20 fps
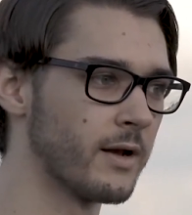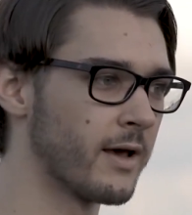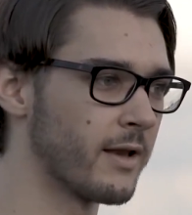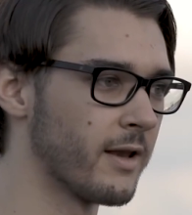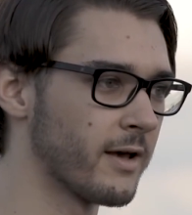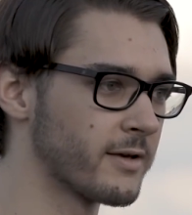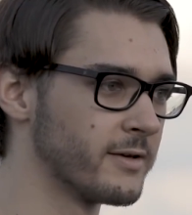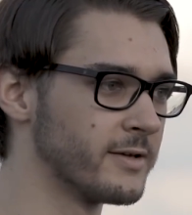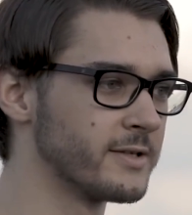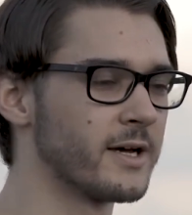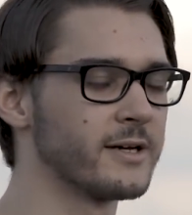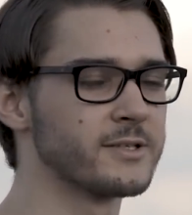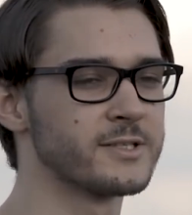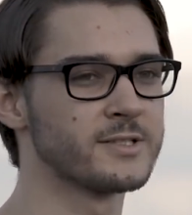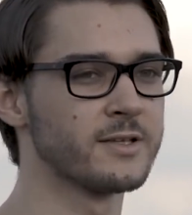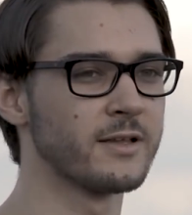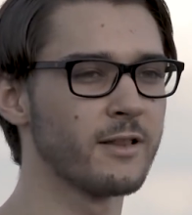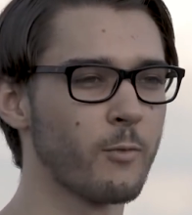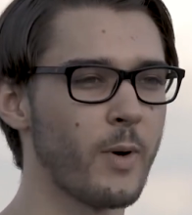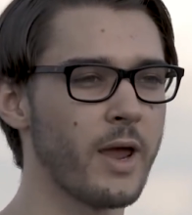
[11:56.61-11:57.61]
Like I
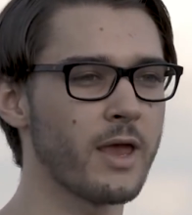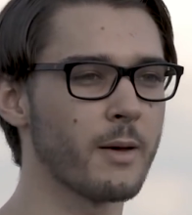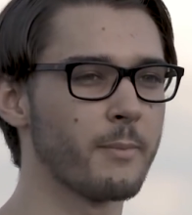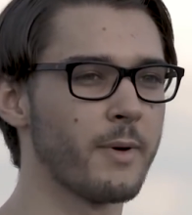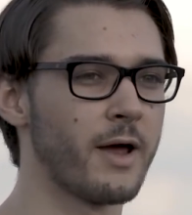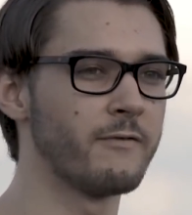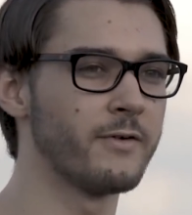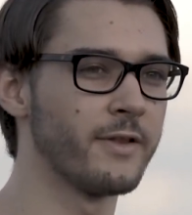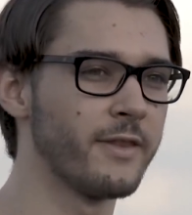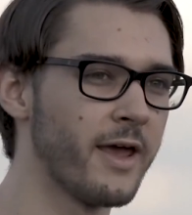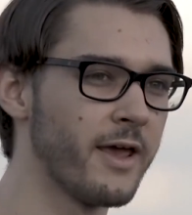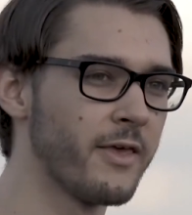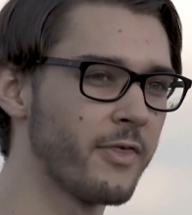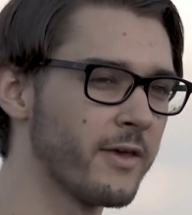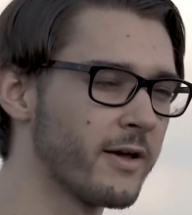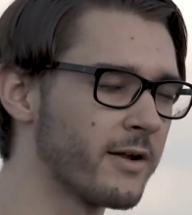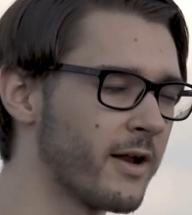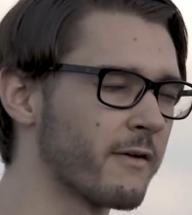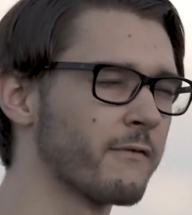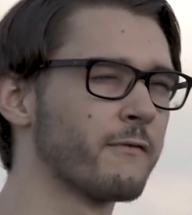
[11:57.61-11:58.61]
still wake up every day
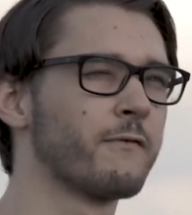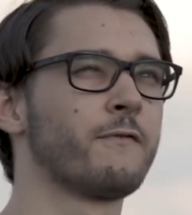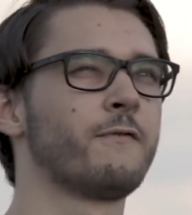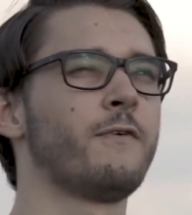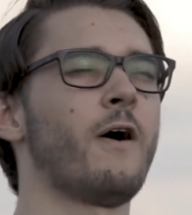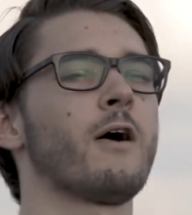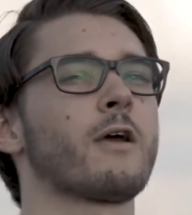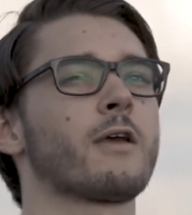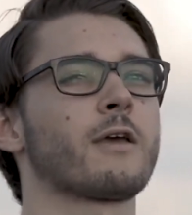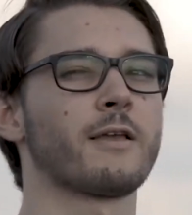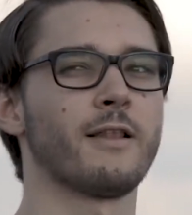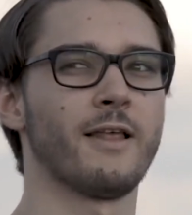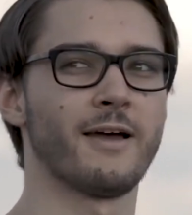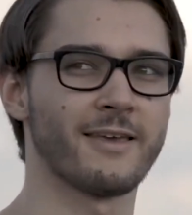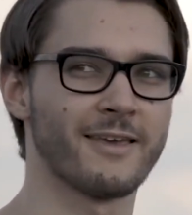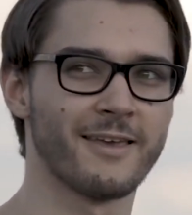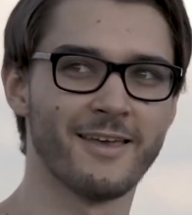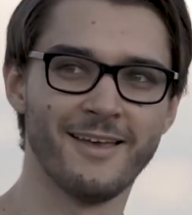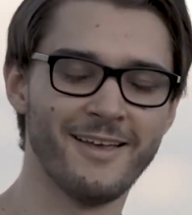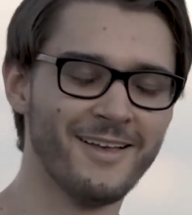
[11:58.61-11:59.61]
and think like, fuck,
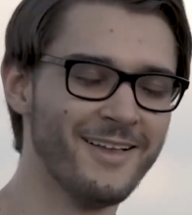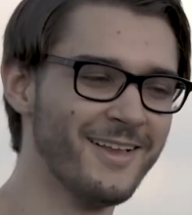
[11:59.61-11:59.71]
like,